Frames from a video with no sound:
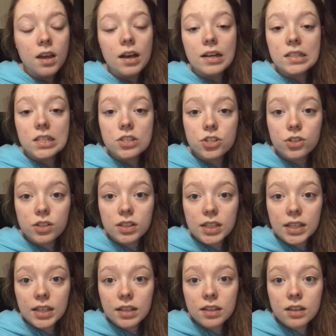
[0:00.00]

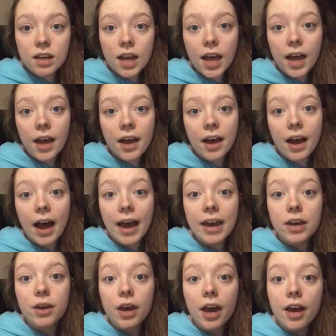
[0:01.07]
Additionally,
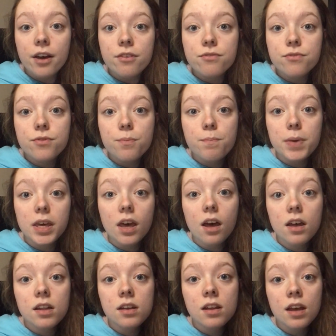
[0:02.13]
I have
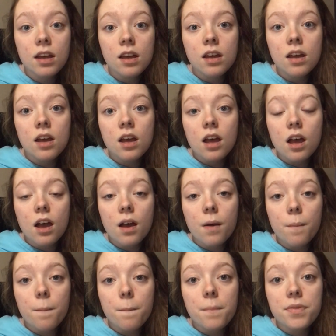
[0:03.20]
begun
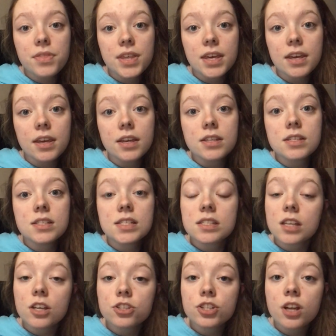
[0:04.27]
the
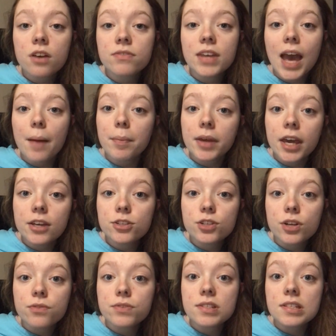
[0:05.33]
discussion of the application
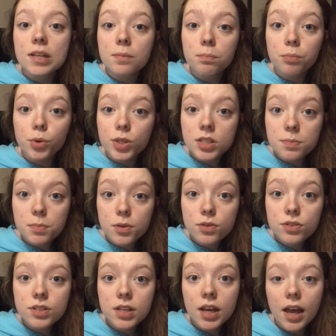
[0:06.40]
of STEM
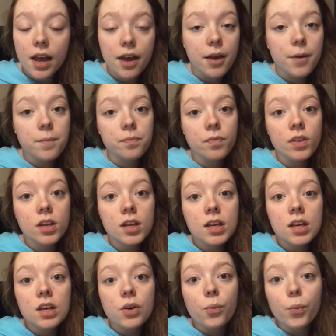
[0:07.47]
principles,
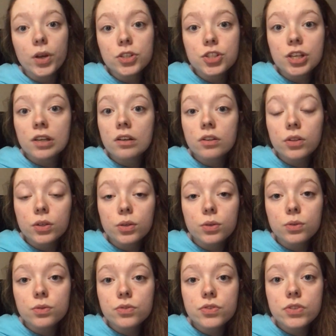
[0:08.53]
which
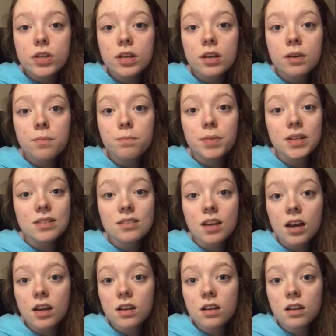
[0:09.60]
includes, but is
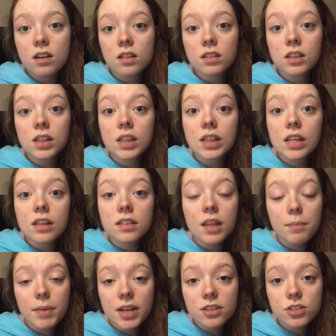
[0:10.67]
not
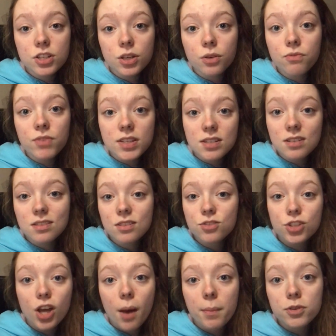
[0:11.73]
limited to, physics and
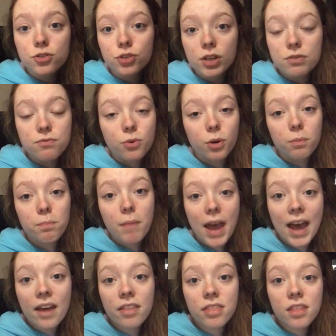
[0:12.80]
geometry for
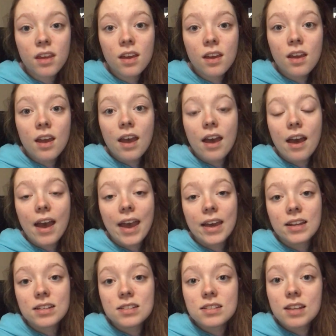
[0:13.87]
math
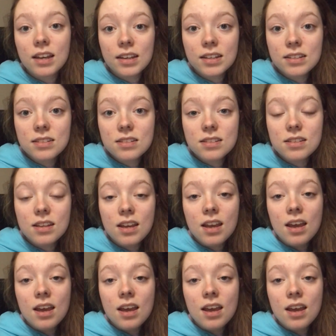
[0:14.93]
and science,